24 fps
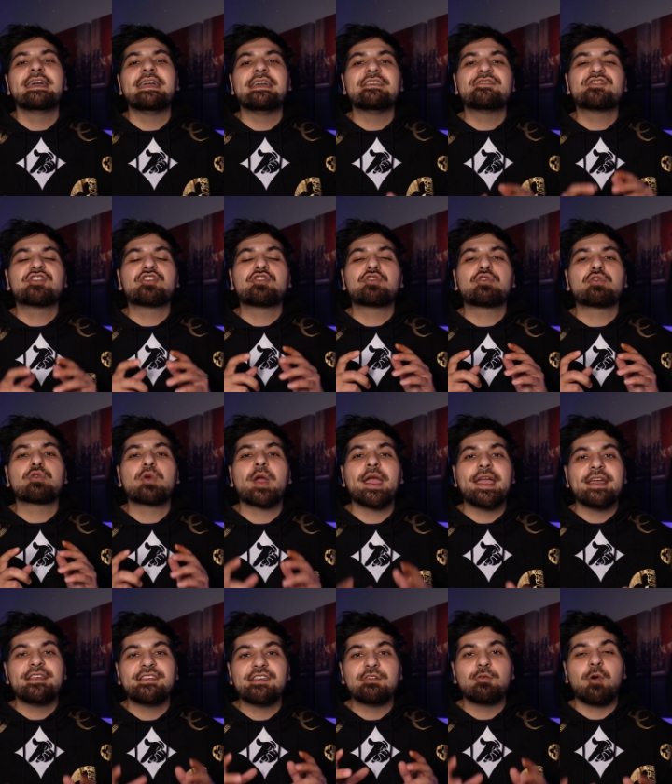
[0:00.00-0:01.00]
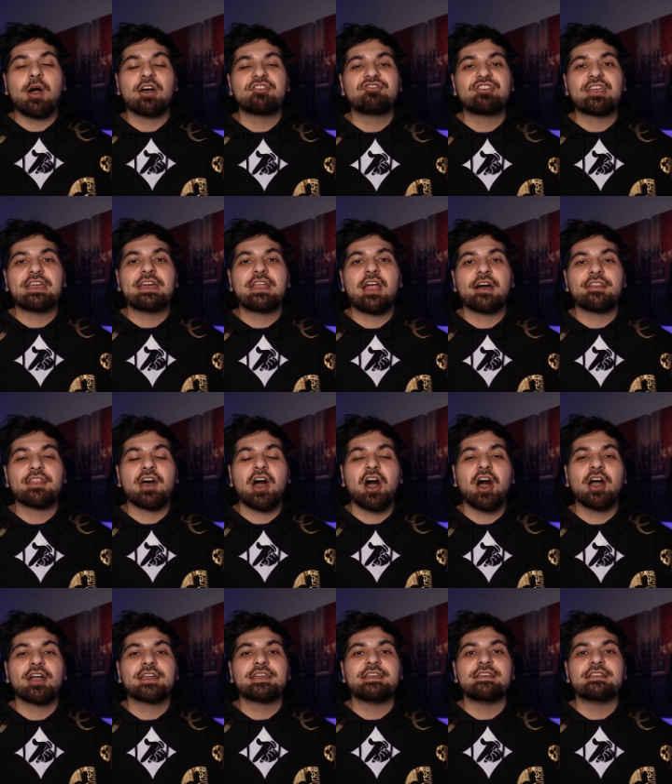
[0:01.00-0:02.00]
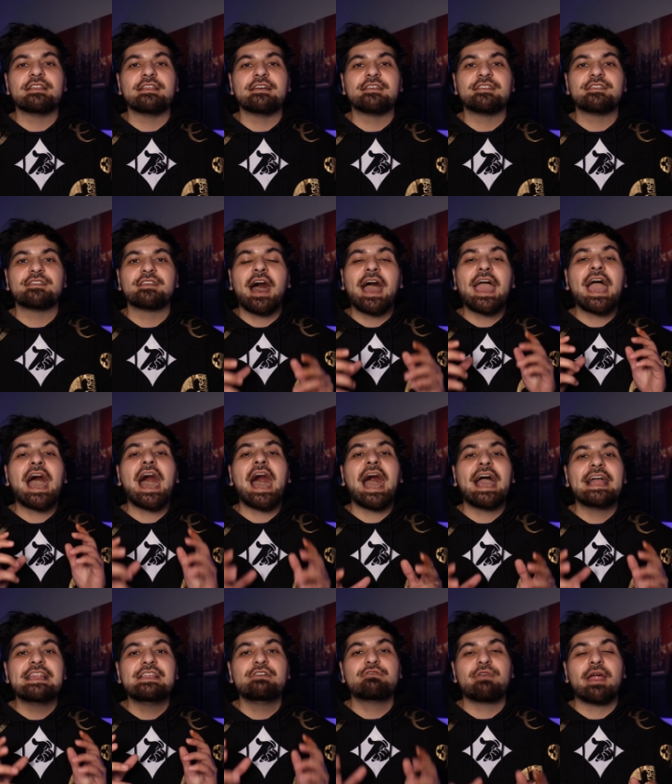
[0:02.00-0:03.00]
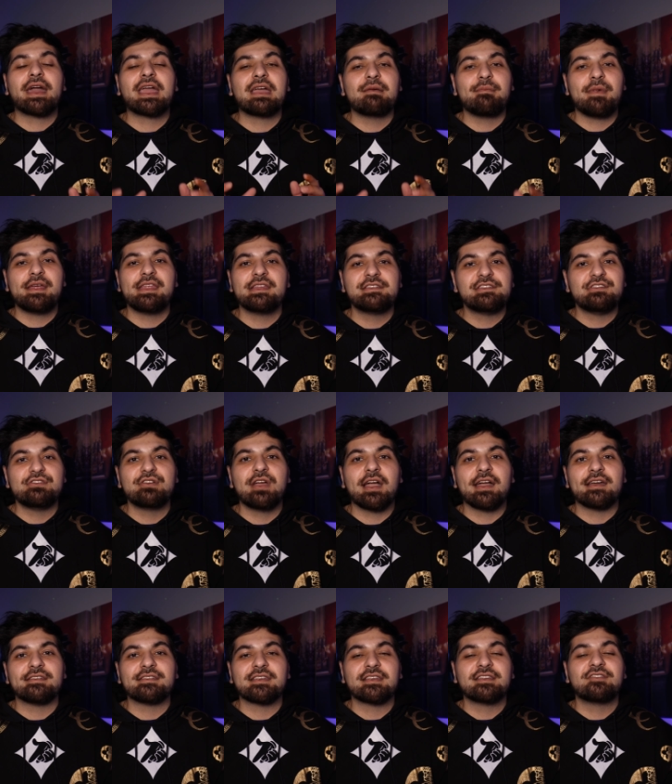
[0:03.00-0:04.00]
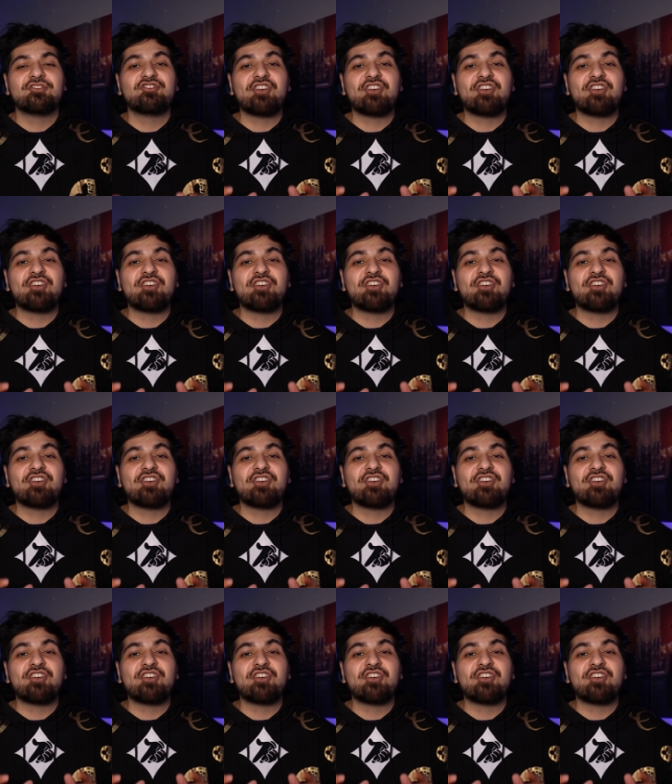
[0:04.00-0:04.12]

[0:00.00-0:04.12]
It's crazy watching it on the Oculus. I highly recommend it to you guys.